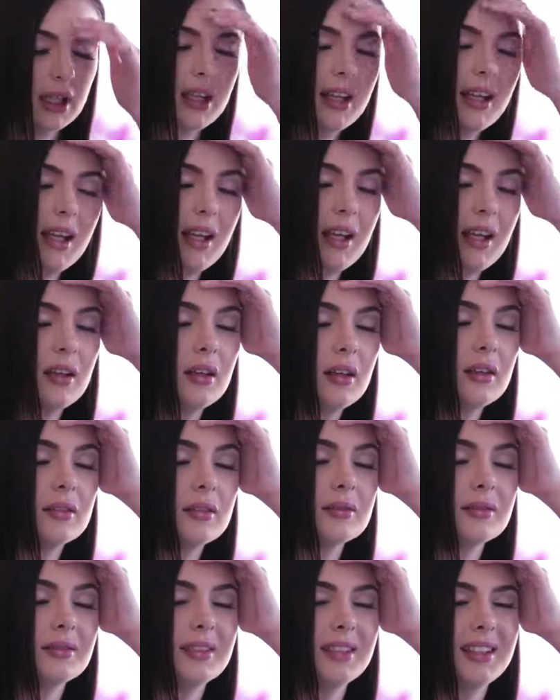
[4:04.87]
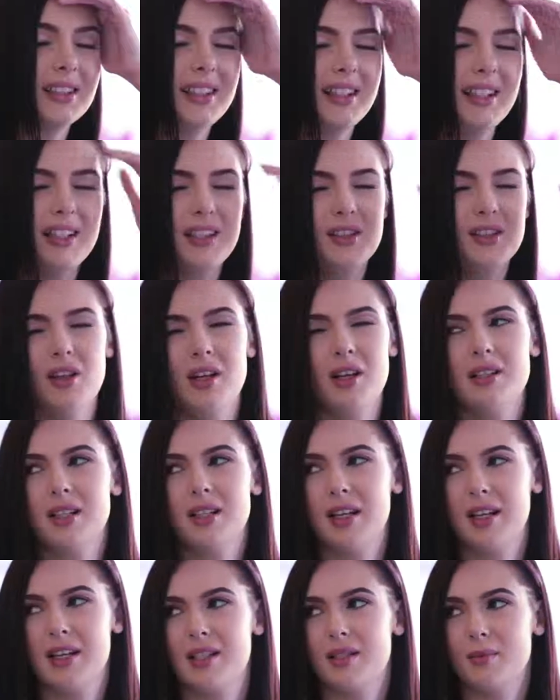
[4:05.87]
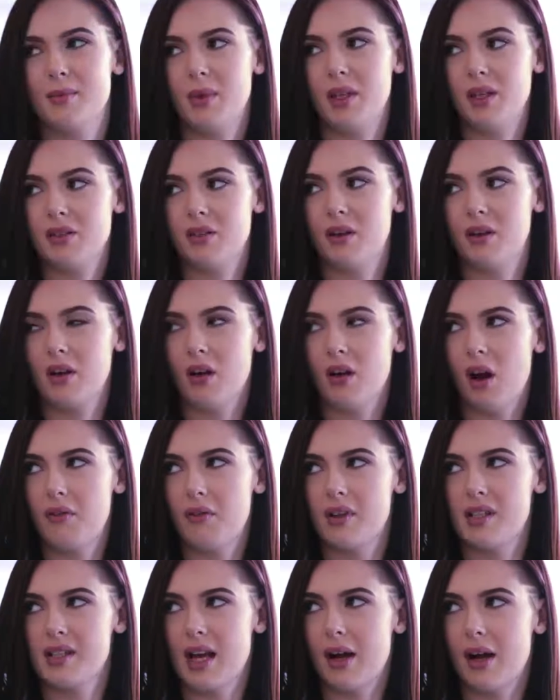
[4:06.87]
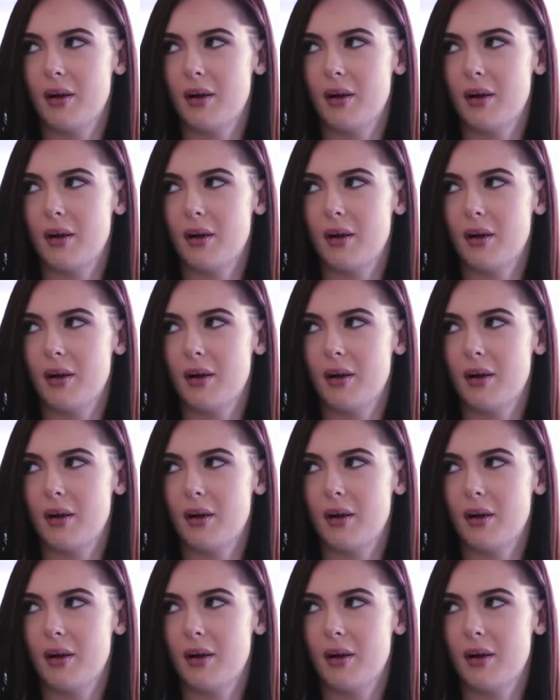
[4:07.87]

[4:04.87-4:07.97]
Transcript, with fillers: He he tried to kiss me during office